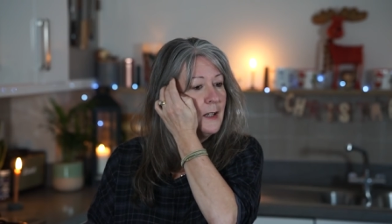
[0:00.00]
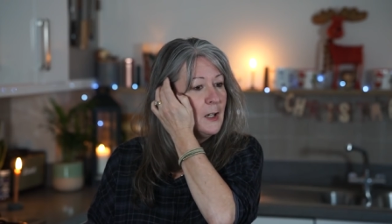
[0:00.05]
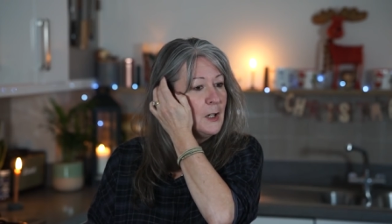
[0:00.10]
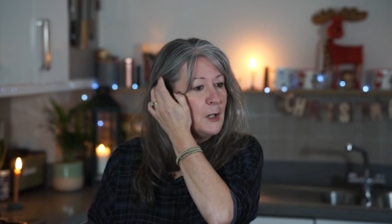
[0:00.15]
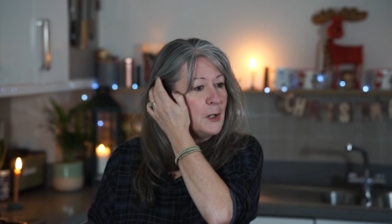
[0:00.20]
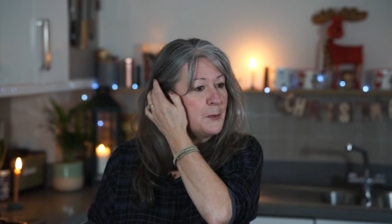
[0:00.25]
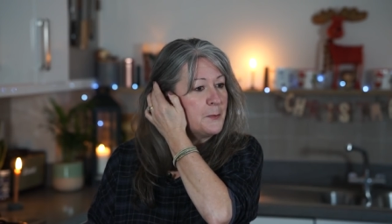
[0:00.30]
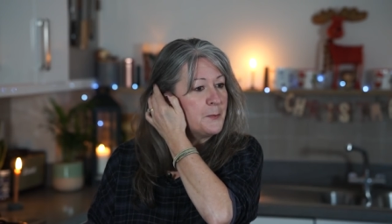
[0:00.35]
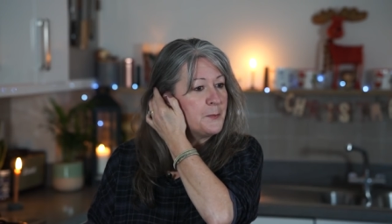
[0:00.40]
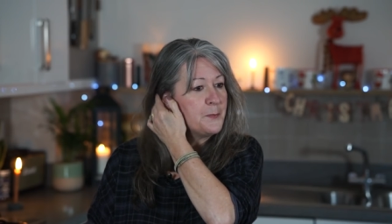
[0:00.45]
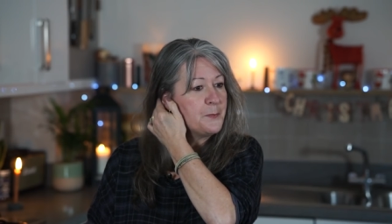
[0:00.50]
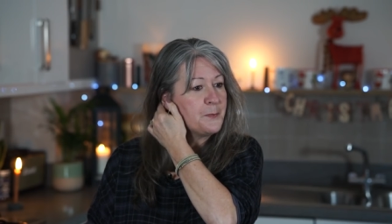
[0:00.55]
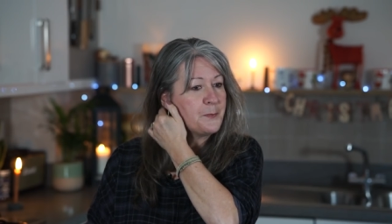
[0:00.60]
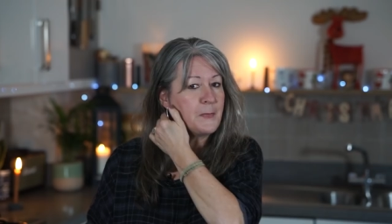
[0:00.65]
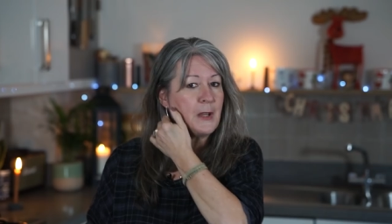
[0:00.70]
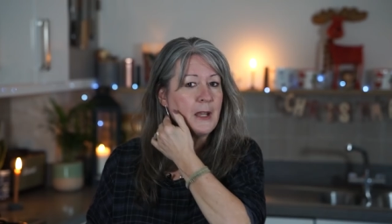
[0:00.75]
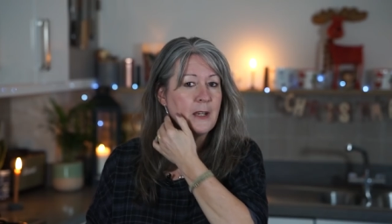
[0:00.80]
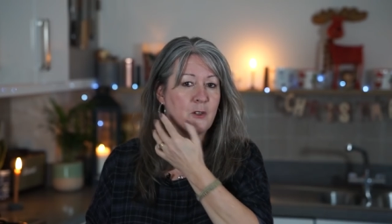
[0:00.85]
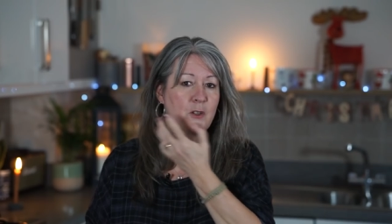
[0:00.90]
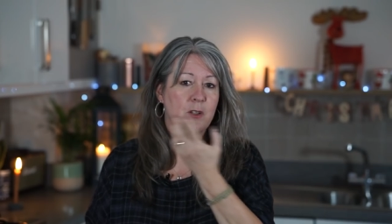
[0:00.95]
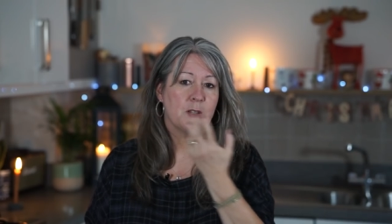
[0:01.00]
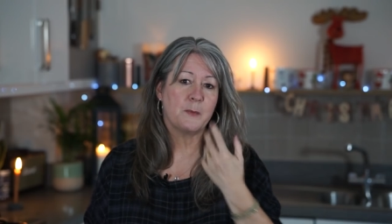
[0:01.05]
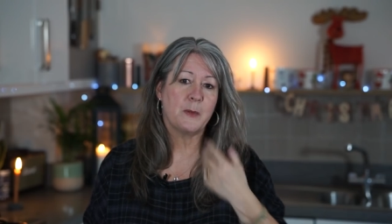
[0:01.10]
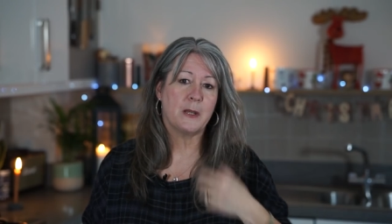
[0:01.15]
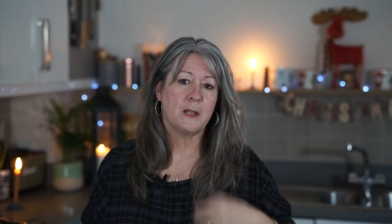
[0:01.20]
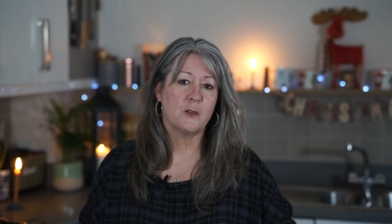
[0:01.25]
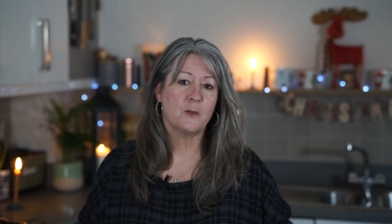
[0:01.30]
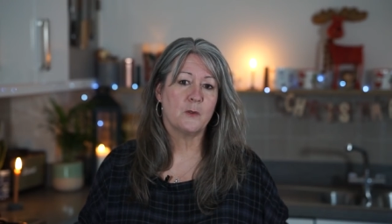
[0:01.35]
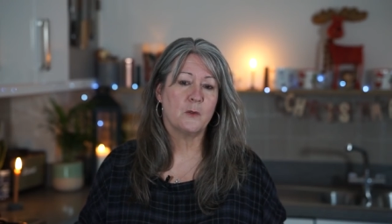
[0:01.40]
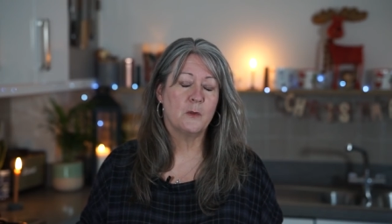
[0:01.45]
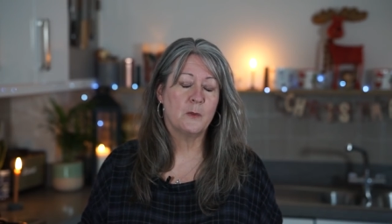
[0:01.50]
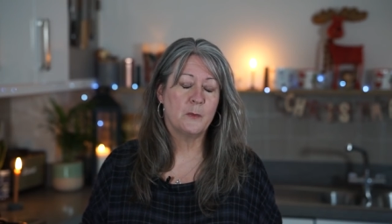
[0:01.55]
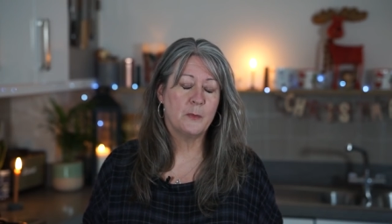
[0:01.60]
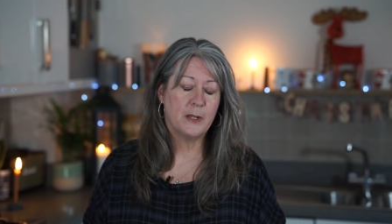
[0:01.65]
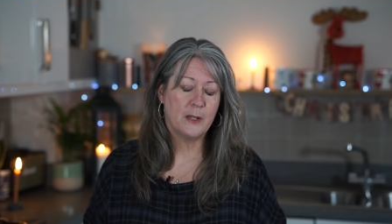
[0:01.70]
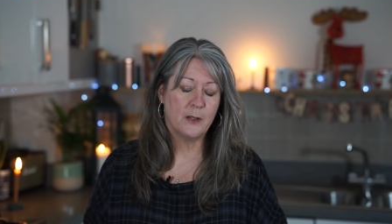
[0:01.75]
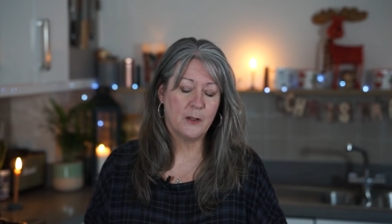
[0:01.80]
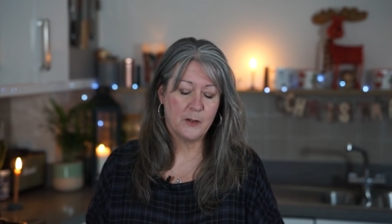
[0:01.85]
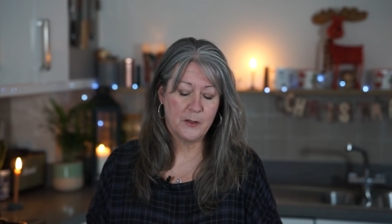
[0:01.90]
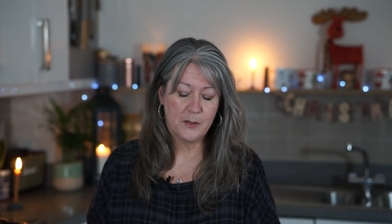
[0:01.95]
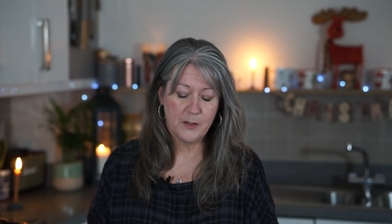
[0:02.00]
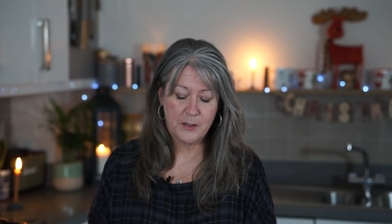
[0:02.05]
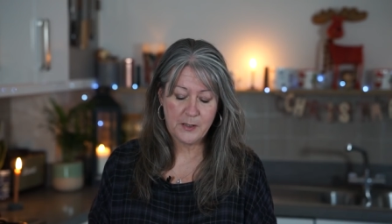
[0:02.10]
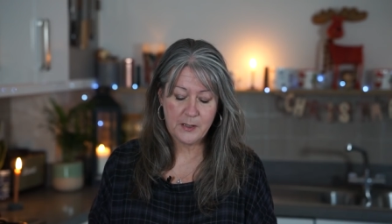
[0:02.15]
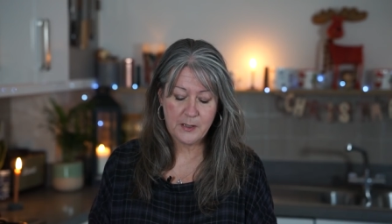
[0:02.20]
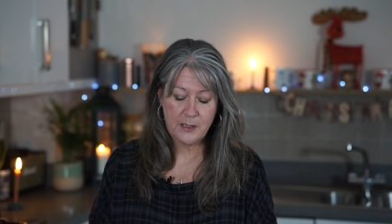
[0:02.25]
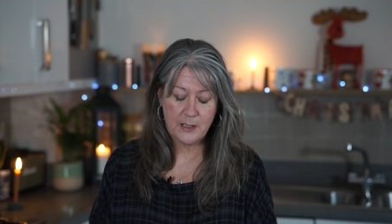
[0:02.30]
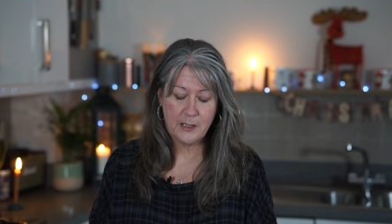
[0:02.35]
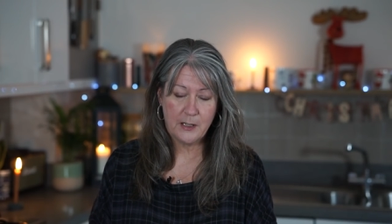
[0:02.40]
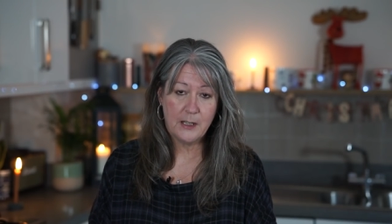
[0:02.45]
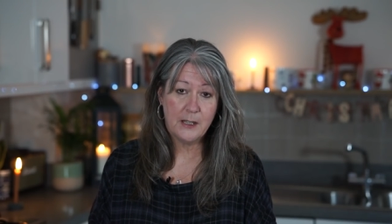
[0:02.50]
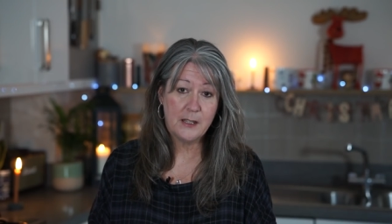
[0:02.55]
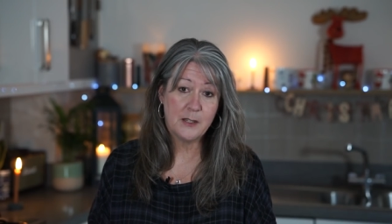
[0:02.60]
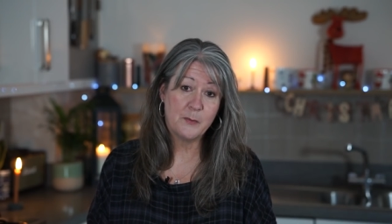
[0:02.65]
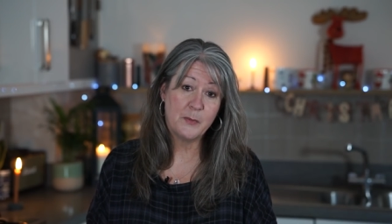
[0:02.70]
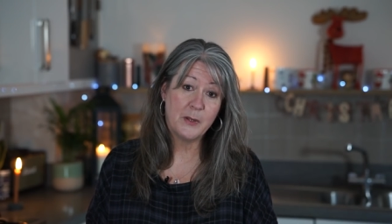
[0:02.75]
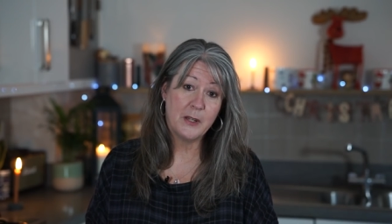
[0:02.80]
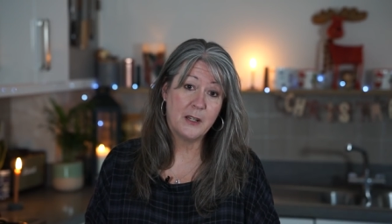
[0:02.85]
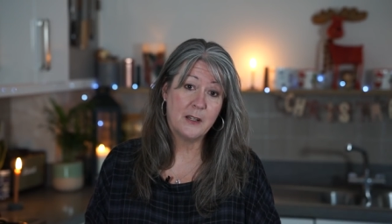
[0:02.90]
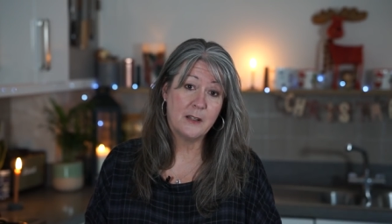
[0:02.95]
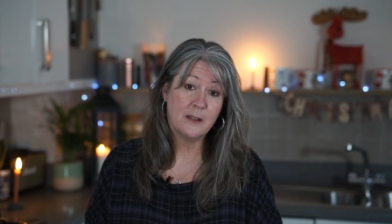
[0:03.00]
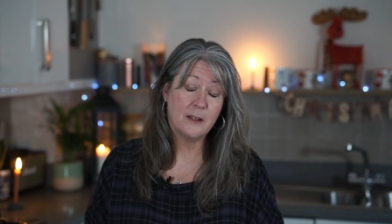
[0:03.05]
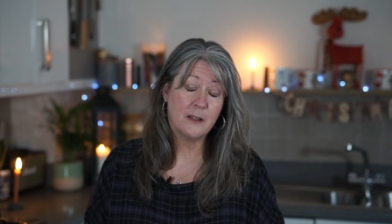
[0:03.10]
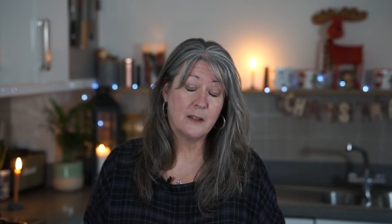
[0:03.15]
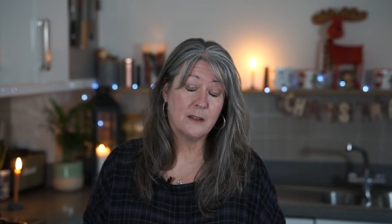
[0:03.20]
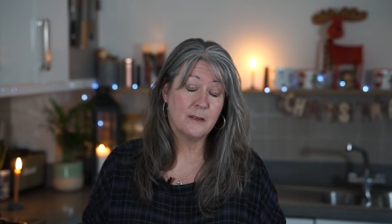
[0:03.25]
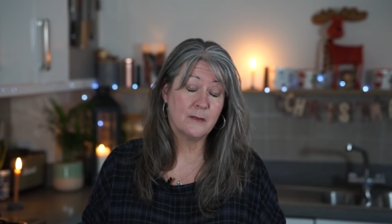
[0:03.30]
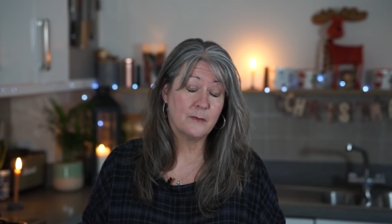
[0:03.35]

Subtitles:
extra special, because it's been